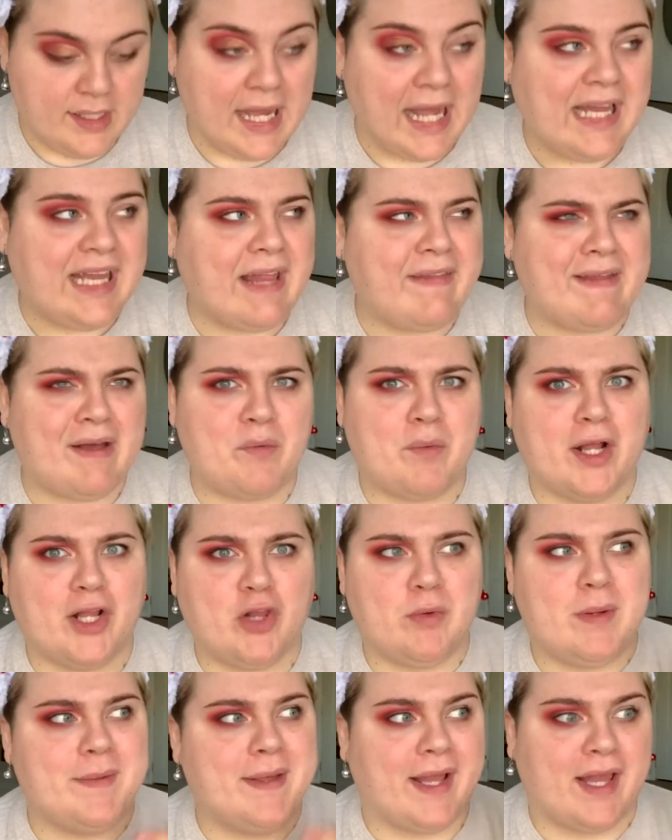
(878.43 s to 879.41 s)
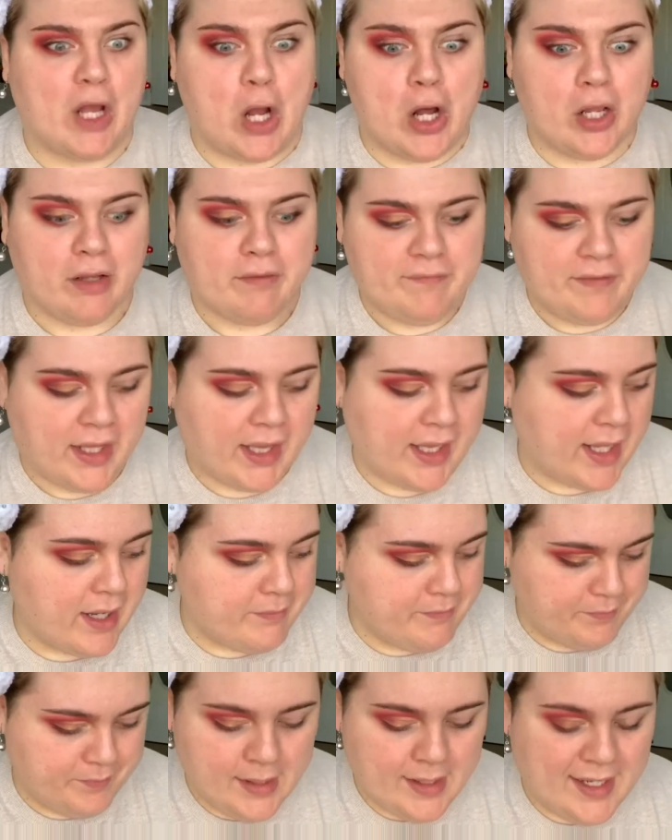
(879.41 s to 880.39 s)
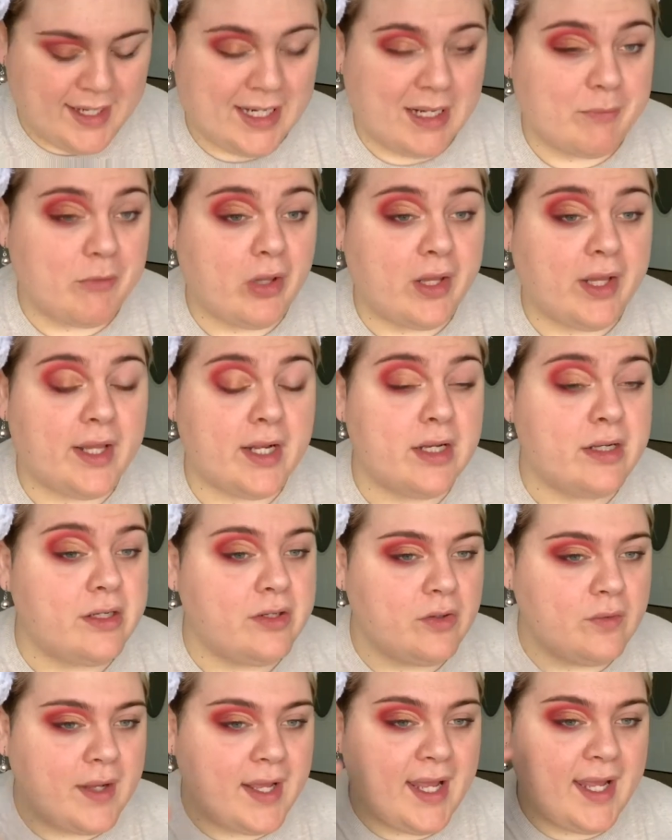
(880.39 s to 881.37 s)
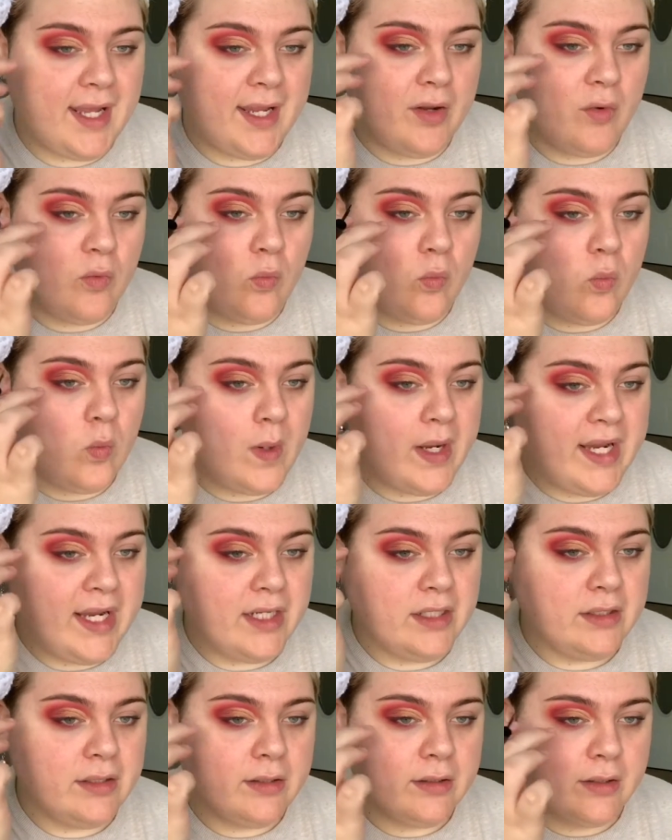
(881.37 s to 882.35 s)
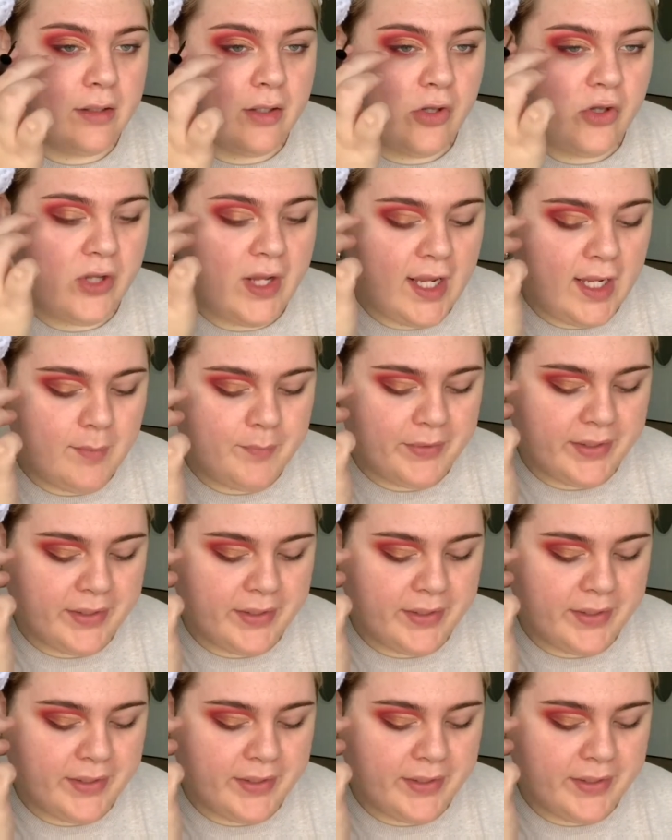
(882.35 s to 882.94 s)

I say that, watch me mess all of this up. And I'm just gonna do a winged shape.